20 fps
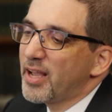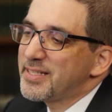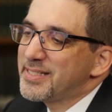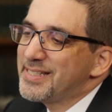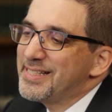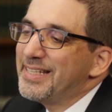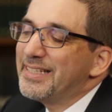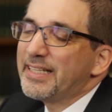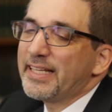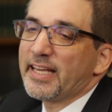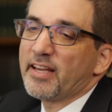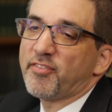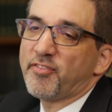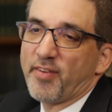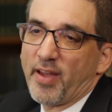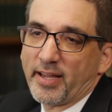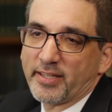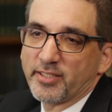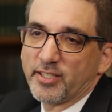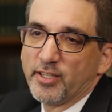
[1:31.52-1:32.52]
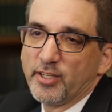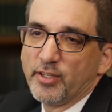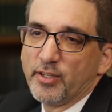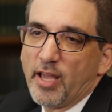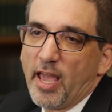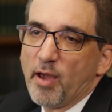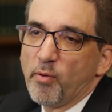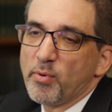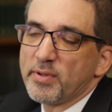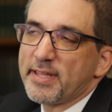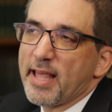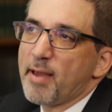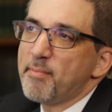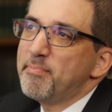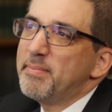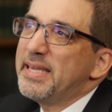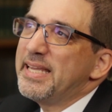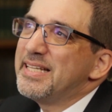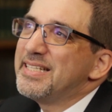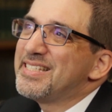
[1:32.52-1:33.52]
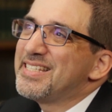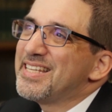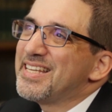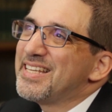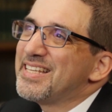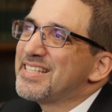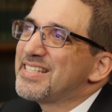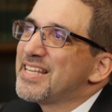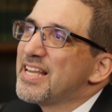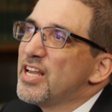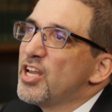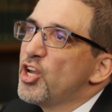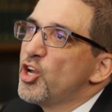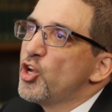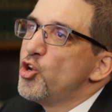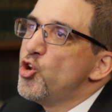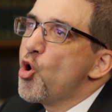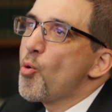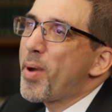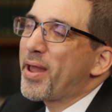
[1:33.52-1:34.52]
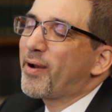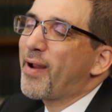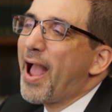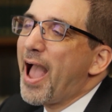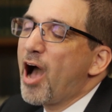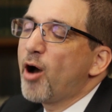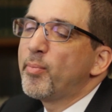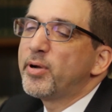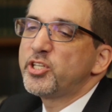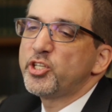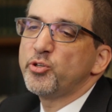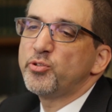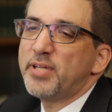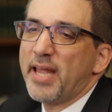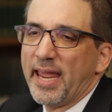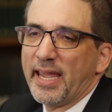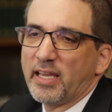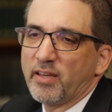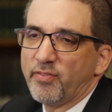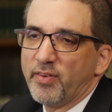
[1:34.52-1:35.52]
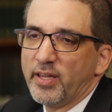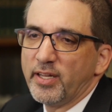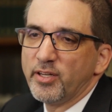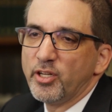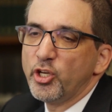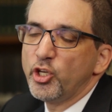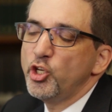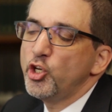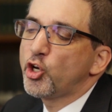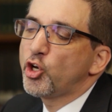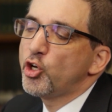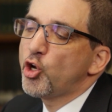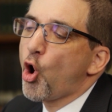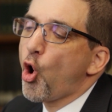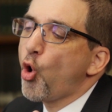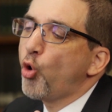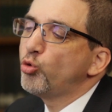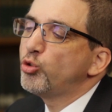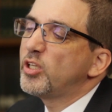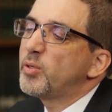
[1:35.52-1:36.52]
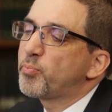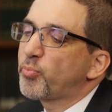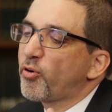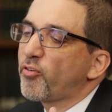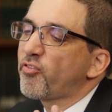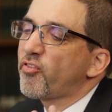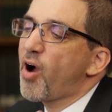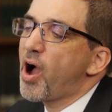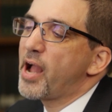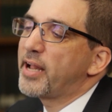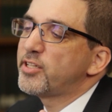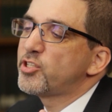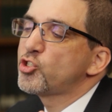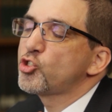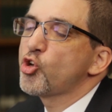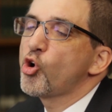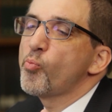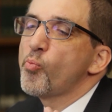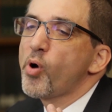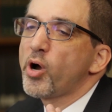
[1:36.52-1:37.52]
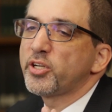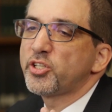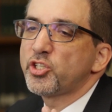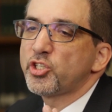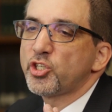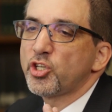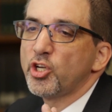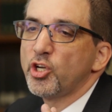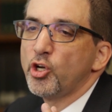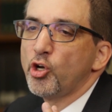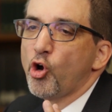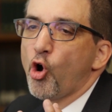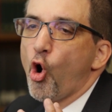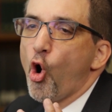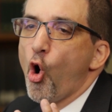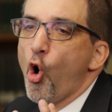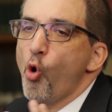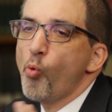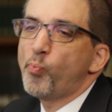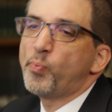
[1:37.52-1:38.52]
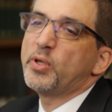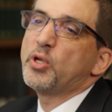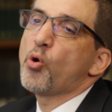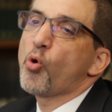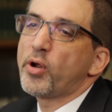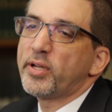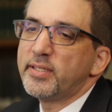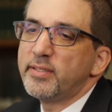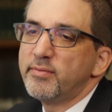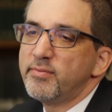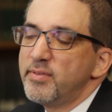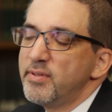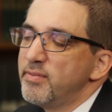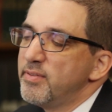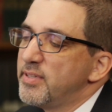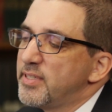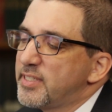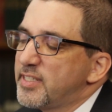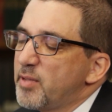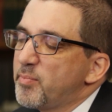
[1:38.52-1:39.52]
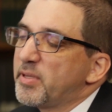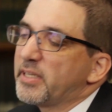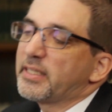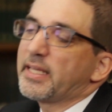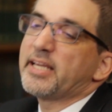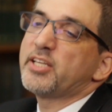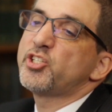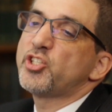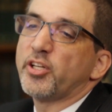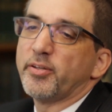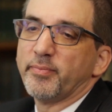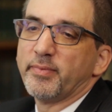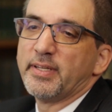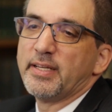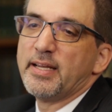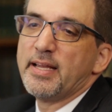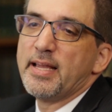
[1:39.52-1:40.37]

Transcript: ceiling effect. And what that means is no matter how much you take of it, you can only provide so much opioid stimulation.